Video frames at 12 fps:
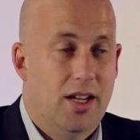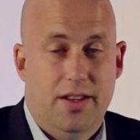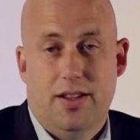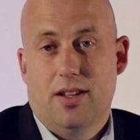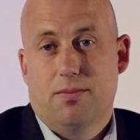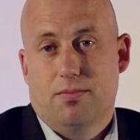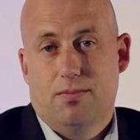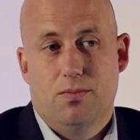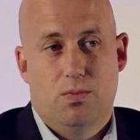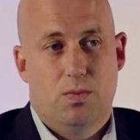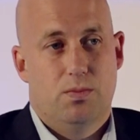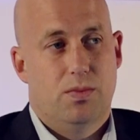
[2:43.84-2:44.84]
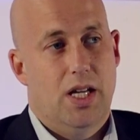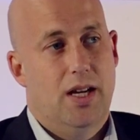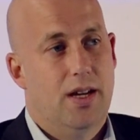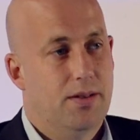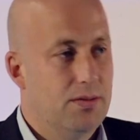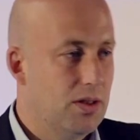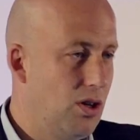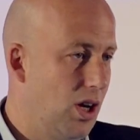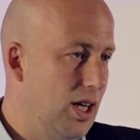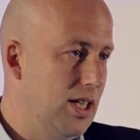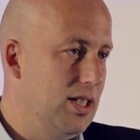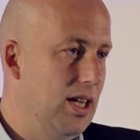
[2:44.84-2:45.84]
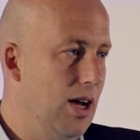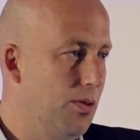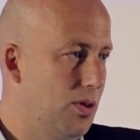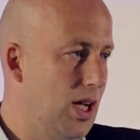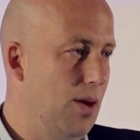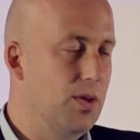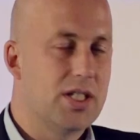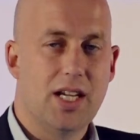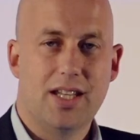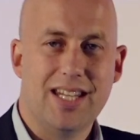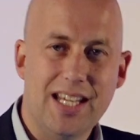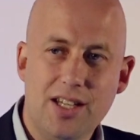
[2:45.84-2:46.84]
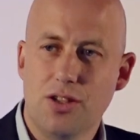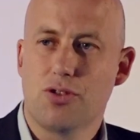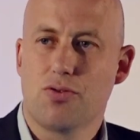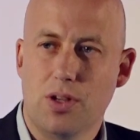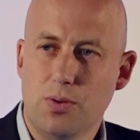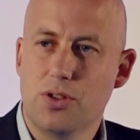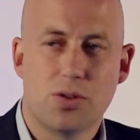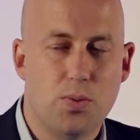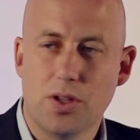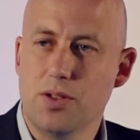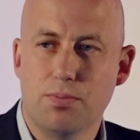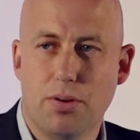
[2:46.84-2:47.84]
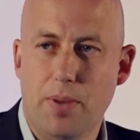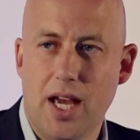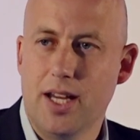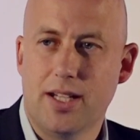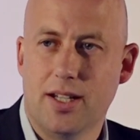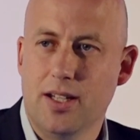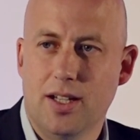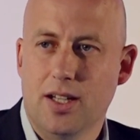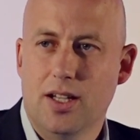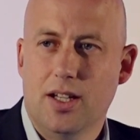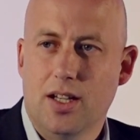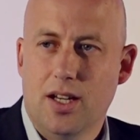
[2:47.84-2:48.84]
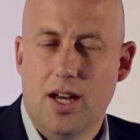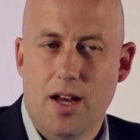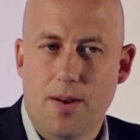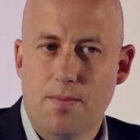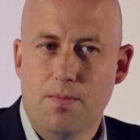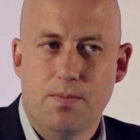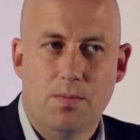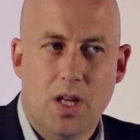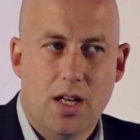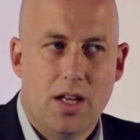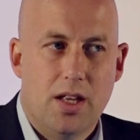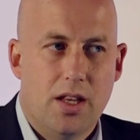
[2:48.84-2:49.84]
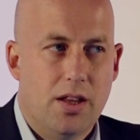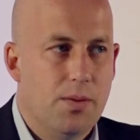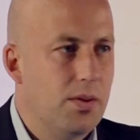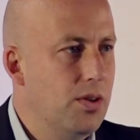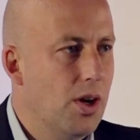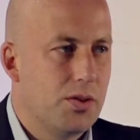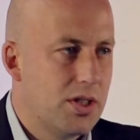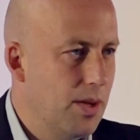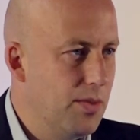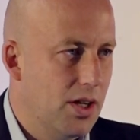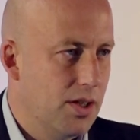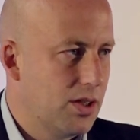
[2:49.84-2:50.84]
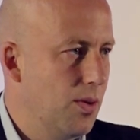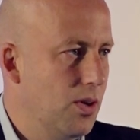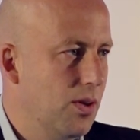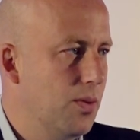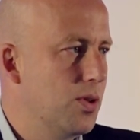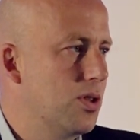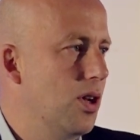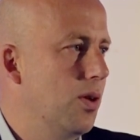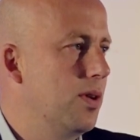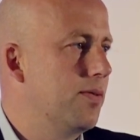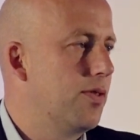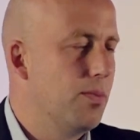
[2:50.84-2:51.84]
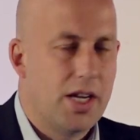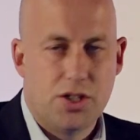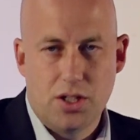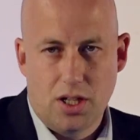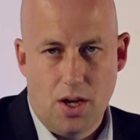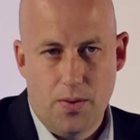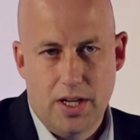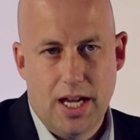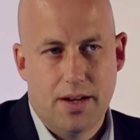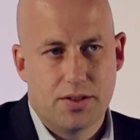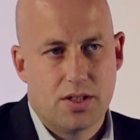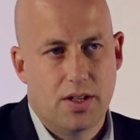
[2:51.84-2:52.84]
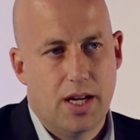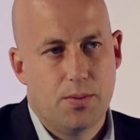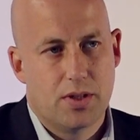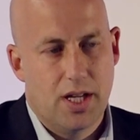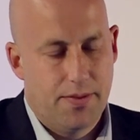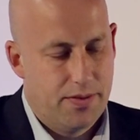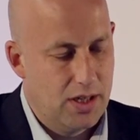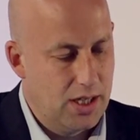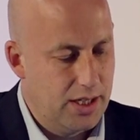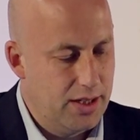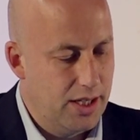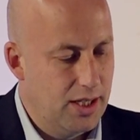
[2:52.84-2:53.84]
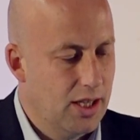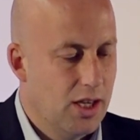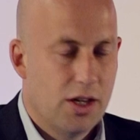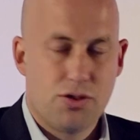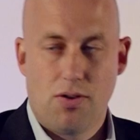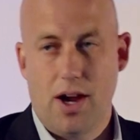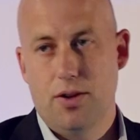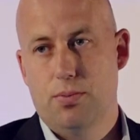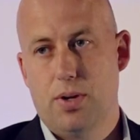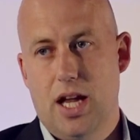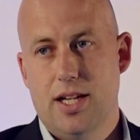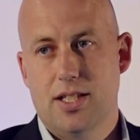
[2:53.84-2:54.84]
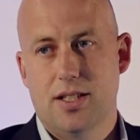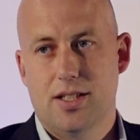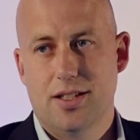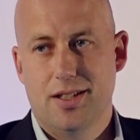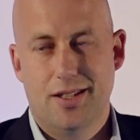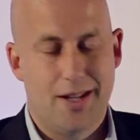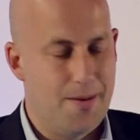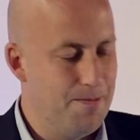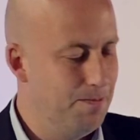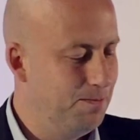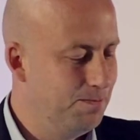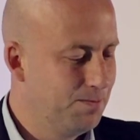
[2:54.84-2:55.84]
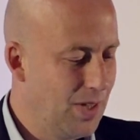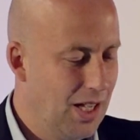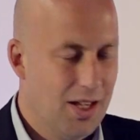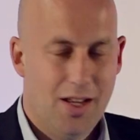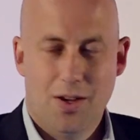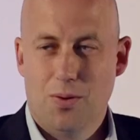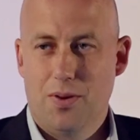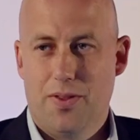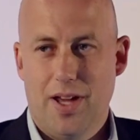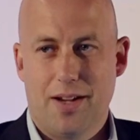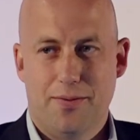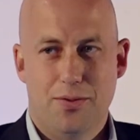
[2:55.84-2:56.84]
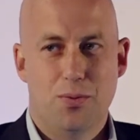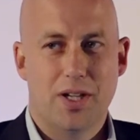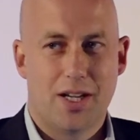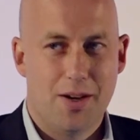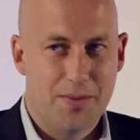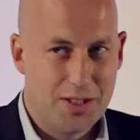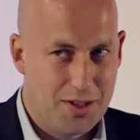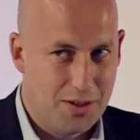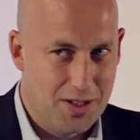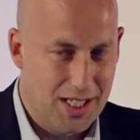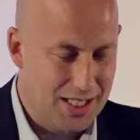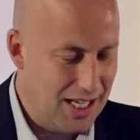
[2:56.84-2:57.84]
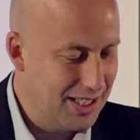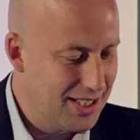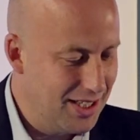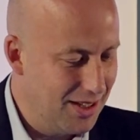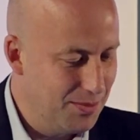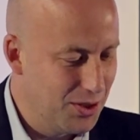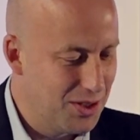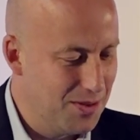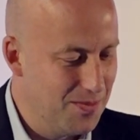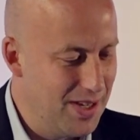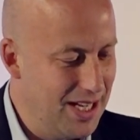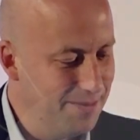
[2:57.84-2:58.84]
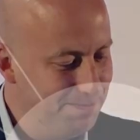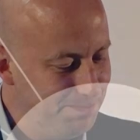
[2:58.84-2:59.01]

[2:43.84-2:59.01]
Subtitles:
I think our colleagues in healthcare would say the industry just wasn't prepared. There were no seminars going on, there was no information going out, so they were definitely the trailblazers, and we're thankful we're coming 2 years later, I must admit.